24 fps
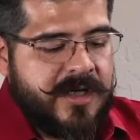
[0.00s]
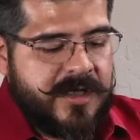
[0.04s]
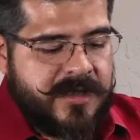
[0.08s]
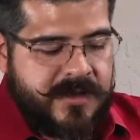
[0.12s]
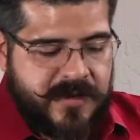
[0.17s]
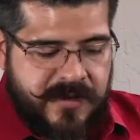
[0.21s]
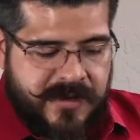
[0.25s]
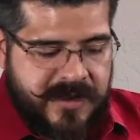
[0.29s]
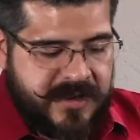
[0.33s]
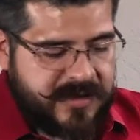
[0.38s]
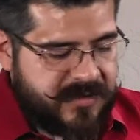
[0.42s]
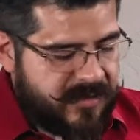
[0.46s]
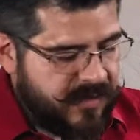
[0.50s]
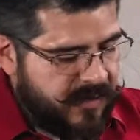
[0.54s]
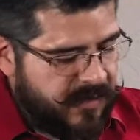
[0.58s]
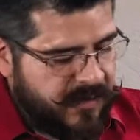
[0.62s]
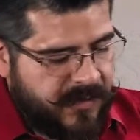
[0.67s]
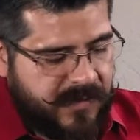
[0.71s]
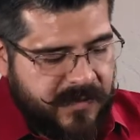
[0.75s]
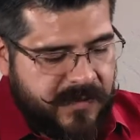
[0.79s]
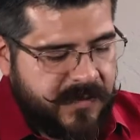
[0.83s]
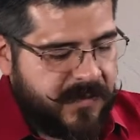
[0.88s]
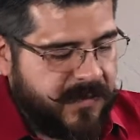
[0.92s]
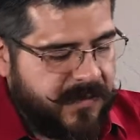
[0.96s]
You need
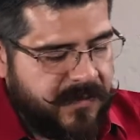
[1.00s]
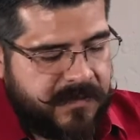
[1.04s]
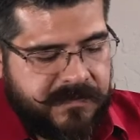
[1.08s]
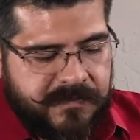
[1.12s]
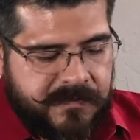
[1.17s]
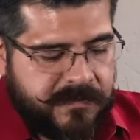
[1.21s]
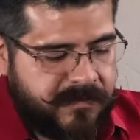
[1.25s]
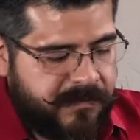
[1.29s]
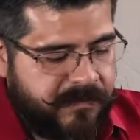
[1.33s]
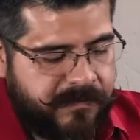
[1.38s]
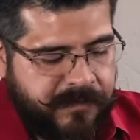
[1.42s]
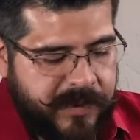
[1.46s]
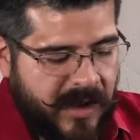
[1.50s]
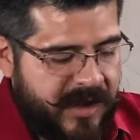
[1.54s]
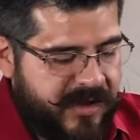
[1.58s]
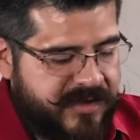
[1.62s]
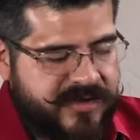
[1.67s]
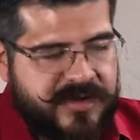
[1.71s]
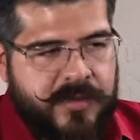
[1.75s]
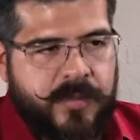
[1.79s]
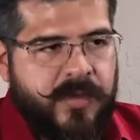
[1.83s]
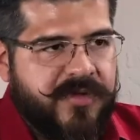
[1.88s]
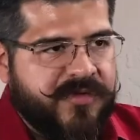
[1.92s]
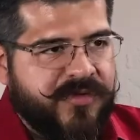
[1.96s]
to
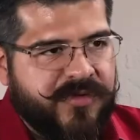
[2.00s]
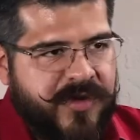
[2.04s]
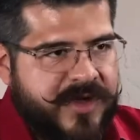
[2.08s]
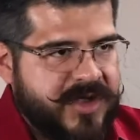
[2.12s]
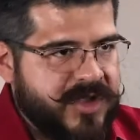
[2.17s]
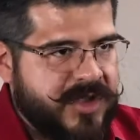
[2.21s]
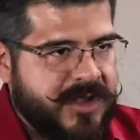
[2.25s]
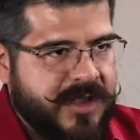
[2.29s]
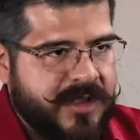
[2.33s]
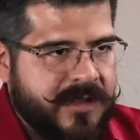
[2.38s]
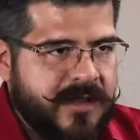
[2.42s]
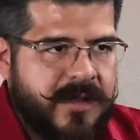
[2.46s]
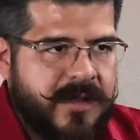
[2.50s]
polish it with friction